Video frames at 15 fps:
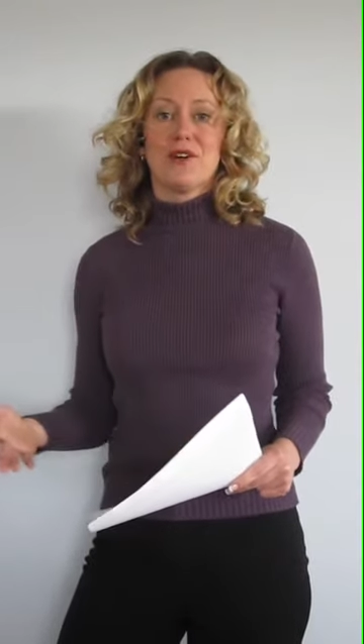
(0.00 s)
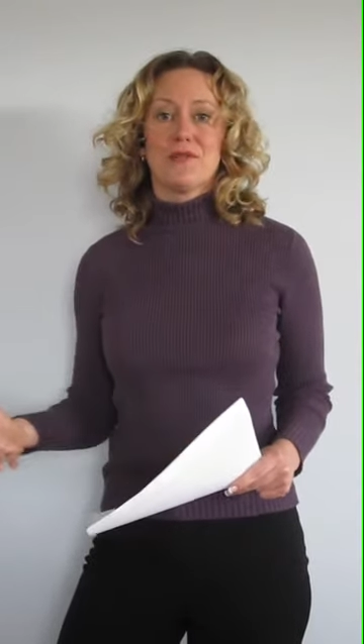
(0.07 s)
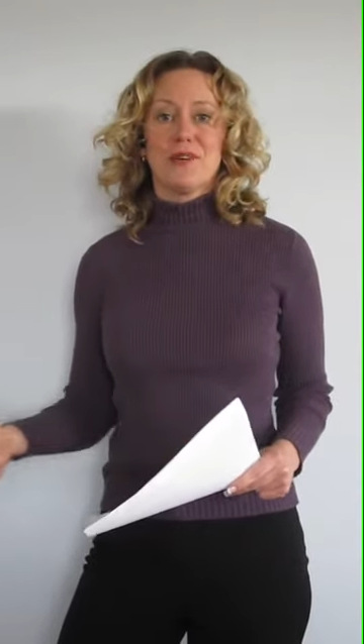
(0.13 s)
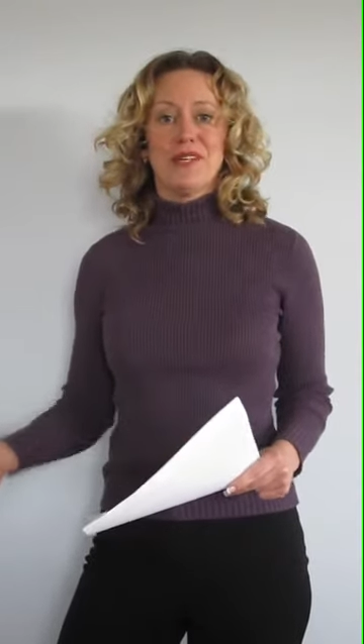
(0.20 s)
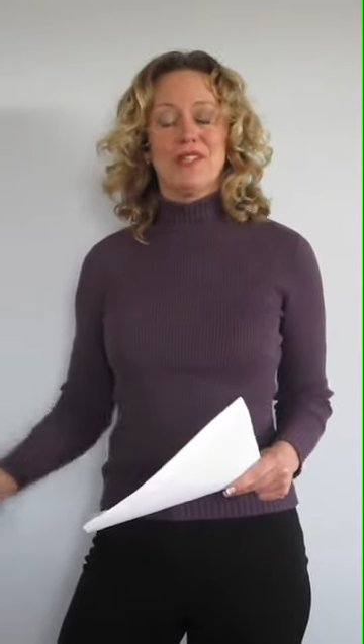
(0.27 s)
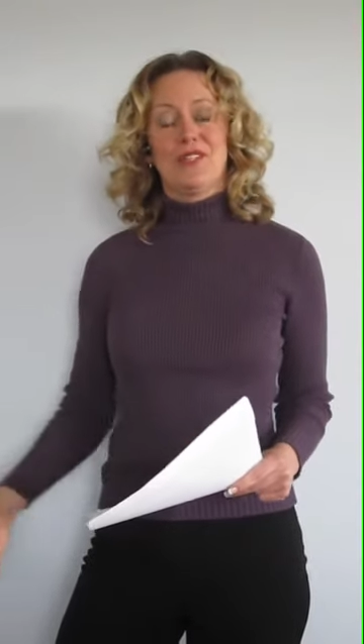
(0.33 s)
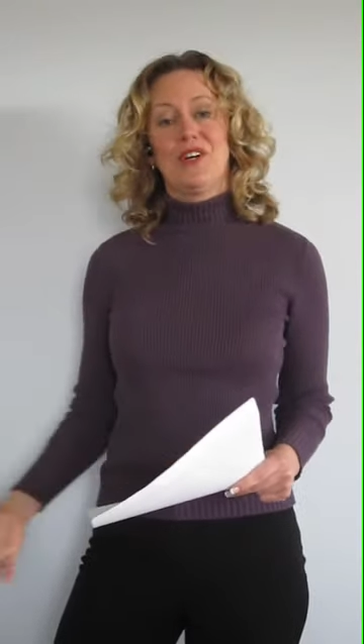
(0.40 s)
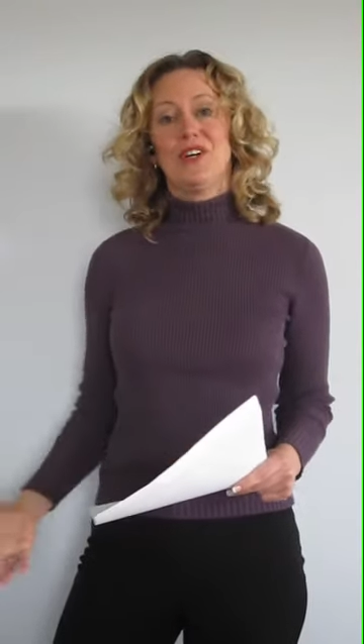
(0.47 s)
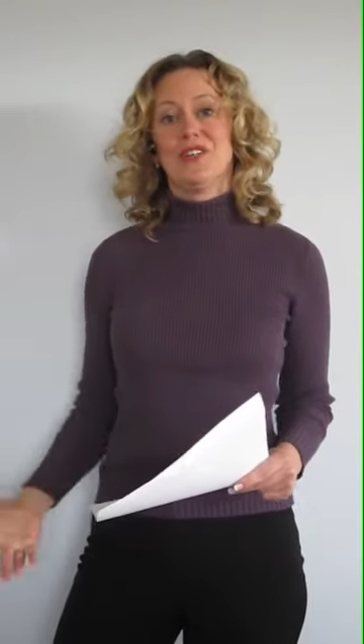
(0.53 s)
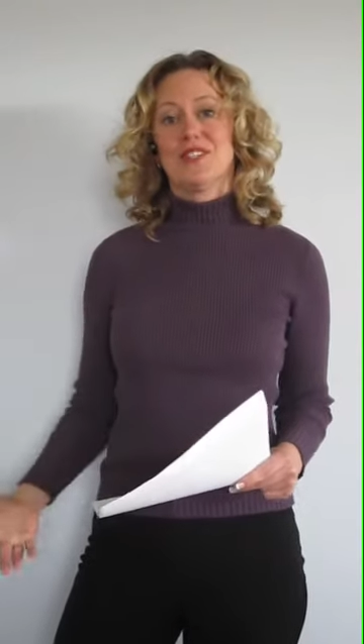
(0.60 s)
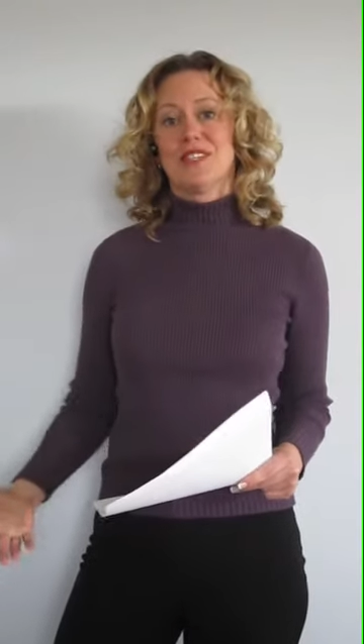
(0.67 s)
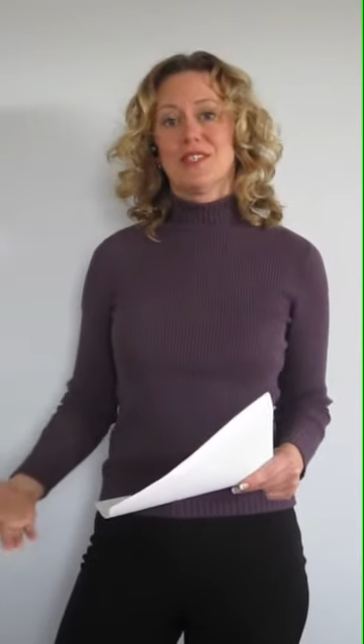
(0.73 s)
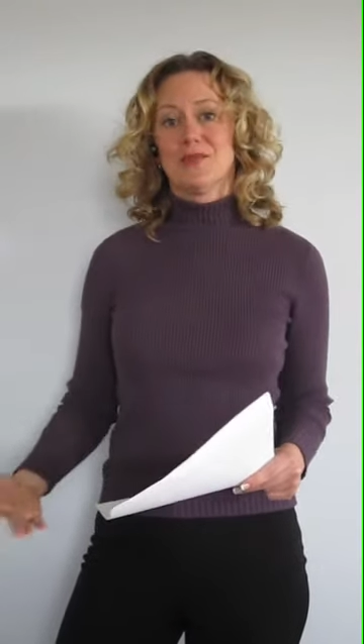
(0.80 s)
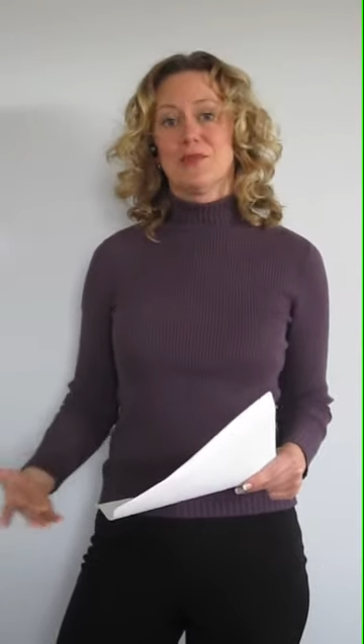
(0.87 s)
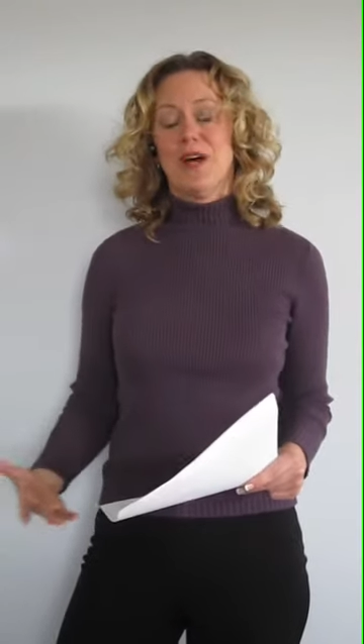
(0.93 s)
your
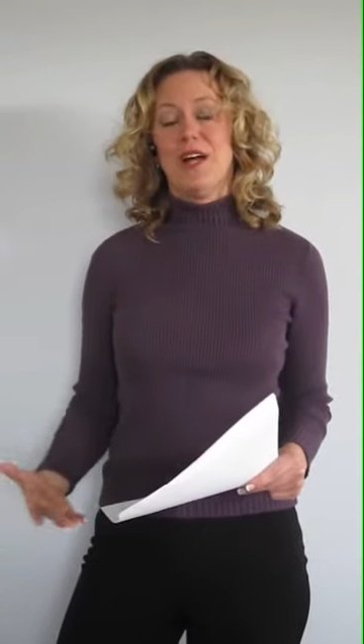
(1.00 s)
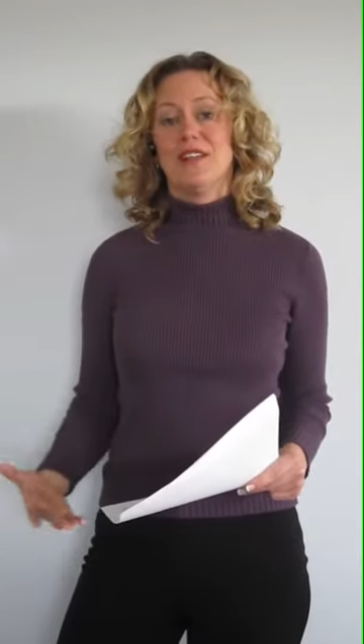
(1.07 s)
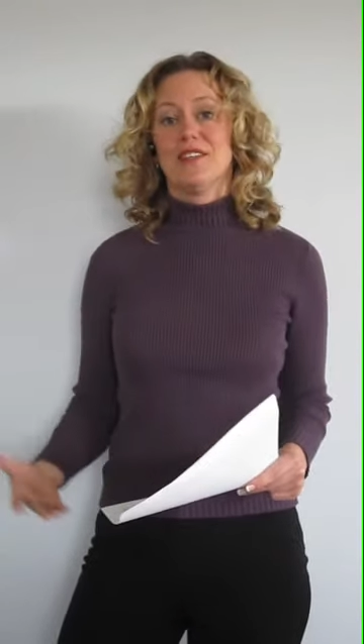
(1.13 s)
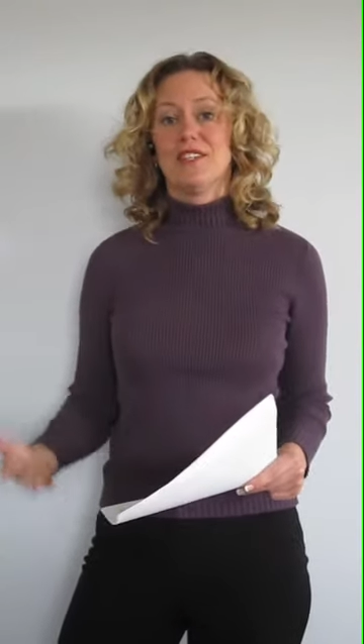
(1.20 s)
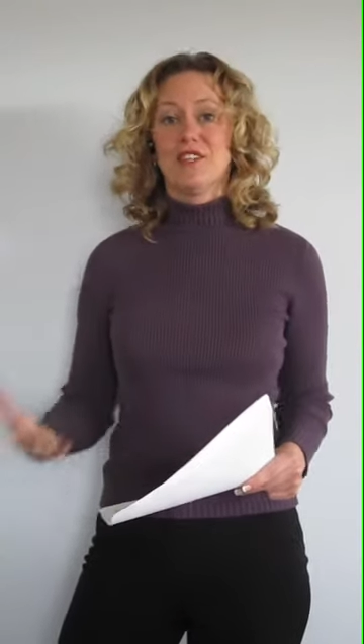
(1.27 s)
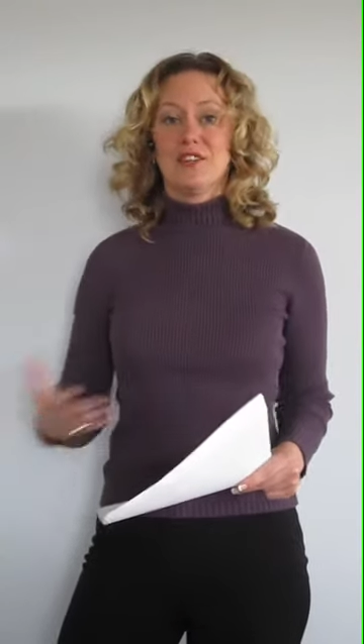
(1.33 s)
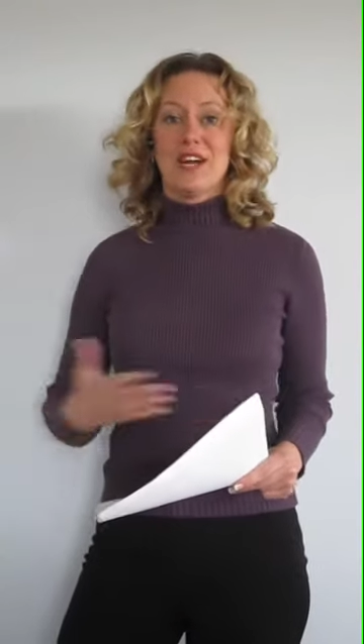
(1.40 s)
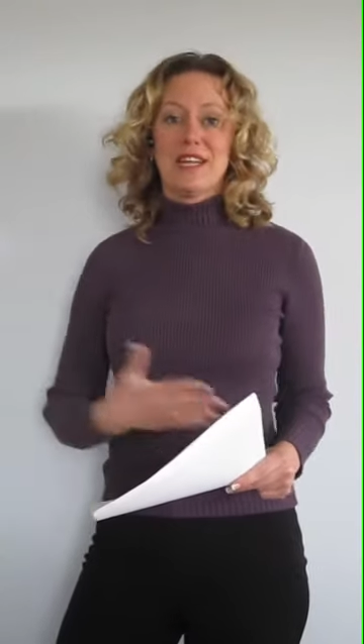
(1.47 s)
results as well as your